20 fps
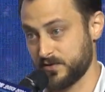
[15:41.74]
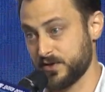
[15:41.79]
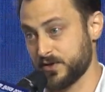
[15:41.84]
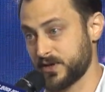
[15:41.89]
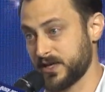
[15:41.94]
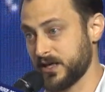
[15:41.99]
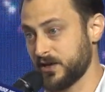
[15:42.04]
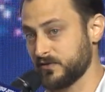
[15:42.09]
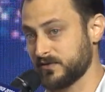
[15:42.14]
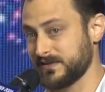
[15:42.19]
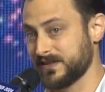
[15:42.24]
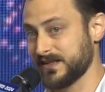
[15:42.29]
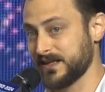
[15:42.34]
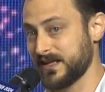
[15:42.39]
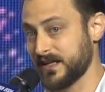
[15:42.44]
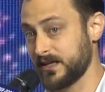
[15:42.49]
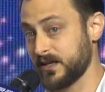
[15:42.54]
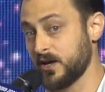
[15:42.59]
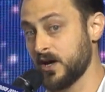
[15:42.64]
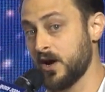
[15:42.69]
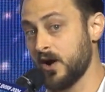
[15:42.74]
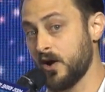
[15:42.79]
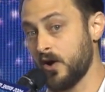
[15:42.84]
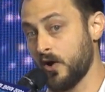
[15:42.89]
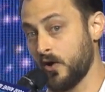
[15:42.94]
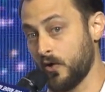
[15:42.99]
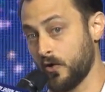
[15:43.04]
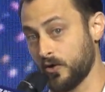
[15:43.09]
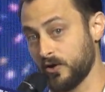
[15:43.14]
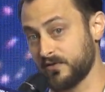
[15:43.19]
You cannot delay
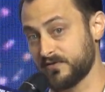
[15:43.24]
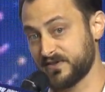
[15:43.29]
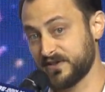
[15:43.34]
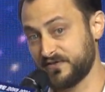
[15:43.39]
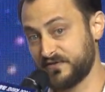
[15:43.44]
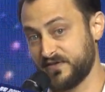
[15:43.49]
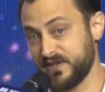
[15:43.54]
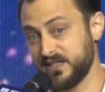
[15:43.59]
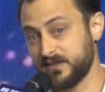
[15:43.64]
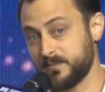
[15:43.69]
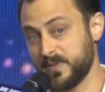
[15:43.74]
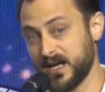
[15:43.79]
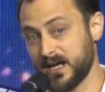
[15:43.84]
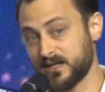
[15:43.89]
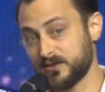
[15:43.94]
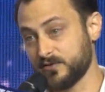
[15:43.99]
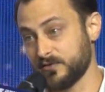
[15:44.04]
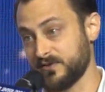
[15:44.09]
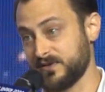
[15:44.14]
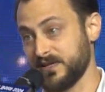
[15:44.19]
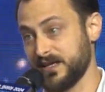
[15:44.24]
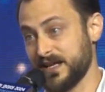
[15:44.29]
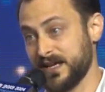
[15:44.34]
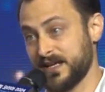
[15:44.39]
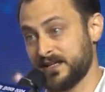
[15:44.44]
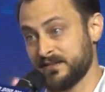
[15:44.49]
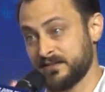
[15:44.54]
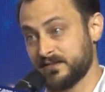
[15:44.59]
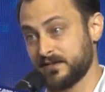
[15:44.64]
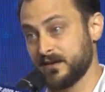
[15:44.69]
all of the feedback to the
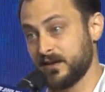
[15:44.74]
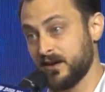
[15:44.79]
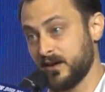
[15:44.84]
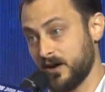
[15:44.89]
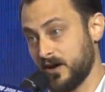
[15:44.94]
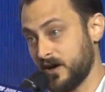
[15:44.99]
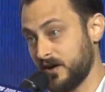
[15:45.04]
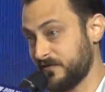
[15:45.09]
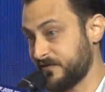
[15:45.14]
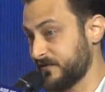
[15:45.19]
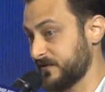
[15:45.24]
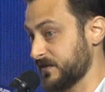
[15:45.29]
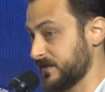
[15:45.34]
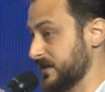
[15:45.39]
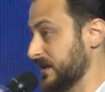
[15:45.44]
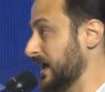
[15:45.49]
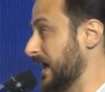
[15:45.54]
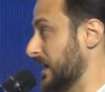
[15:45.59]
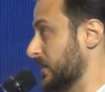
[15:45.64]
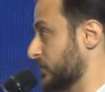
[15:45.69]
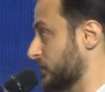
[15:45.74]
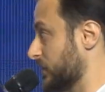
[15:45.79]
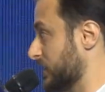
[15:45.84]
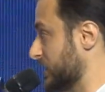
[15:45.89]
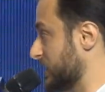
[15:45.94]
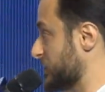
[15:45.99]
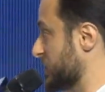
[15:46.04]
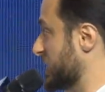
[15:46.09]
end of the algorithm.